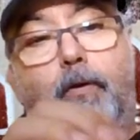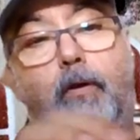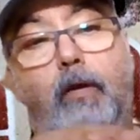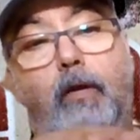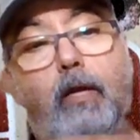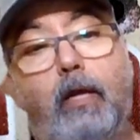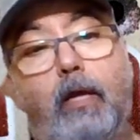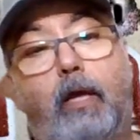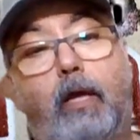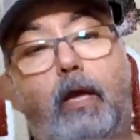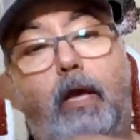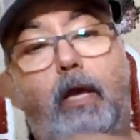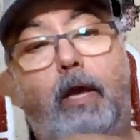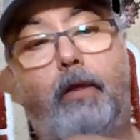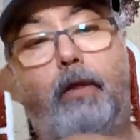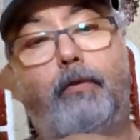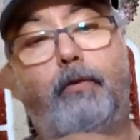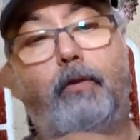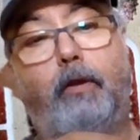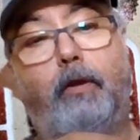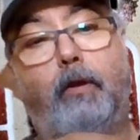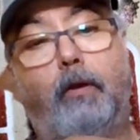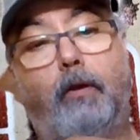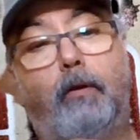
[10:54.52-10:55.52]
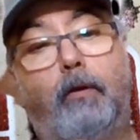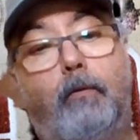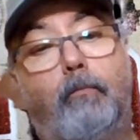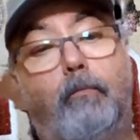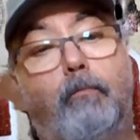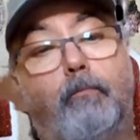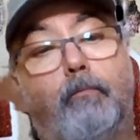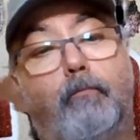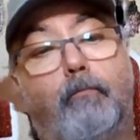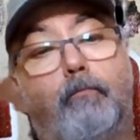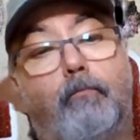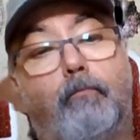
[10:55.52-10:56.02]
and the
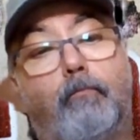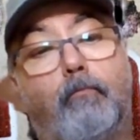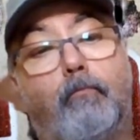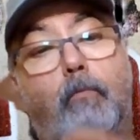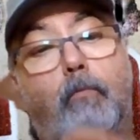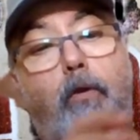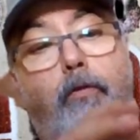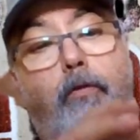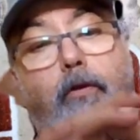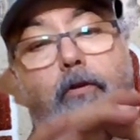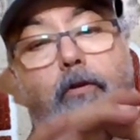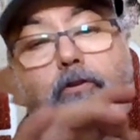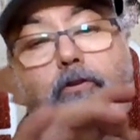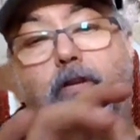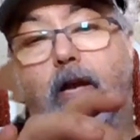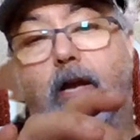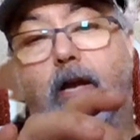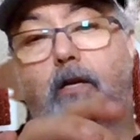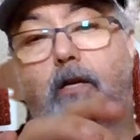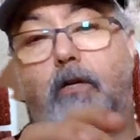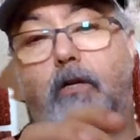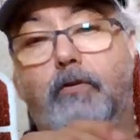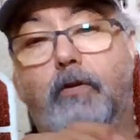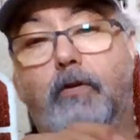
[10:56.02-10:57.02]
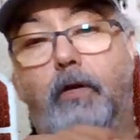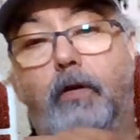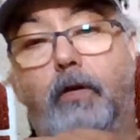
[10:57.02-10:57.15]
checkers on it.